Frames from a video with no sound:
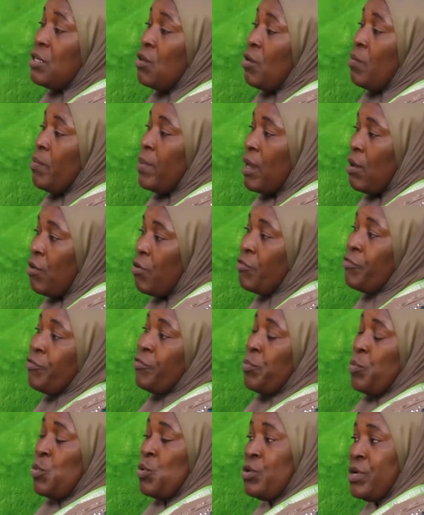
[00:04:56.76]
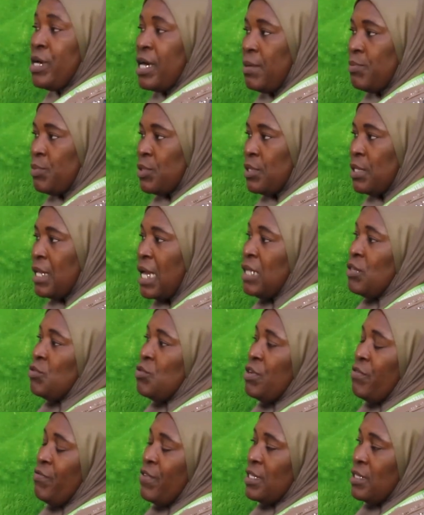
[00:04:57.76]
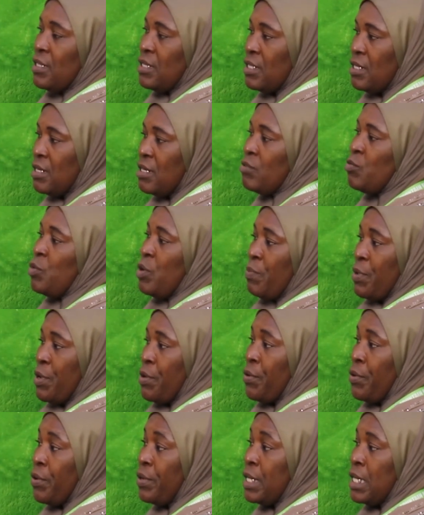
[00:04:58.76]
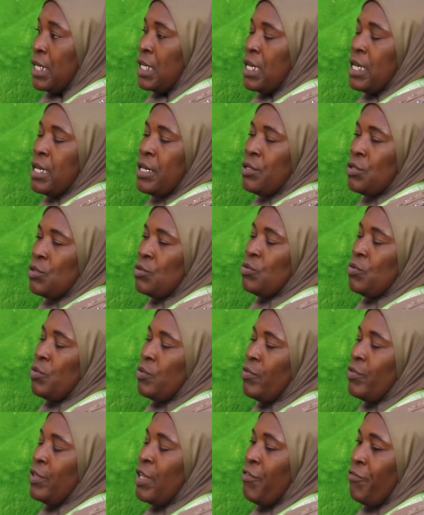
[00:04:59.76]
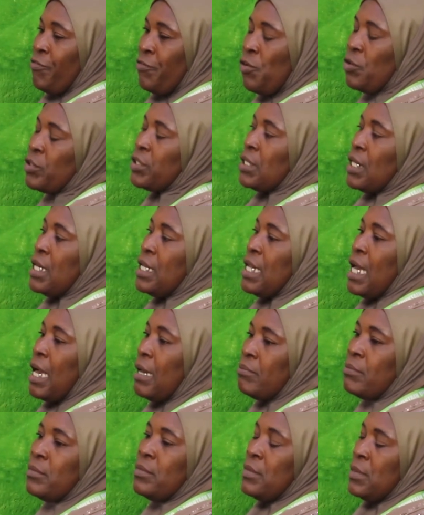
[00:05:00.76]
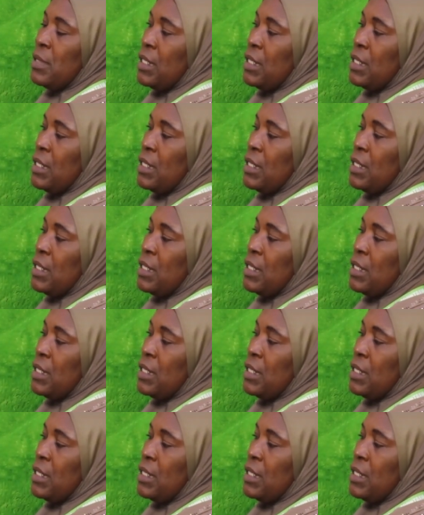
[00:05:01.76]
the number of programs that the university will be running. Okay. So the first thing I'm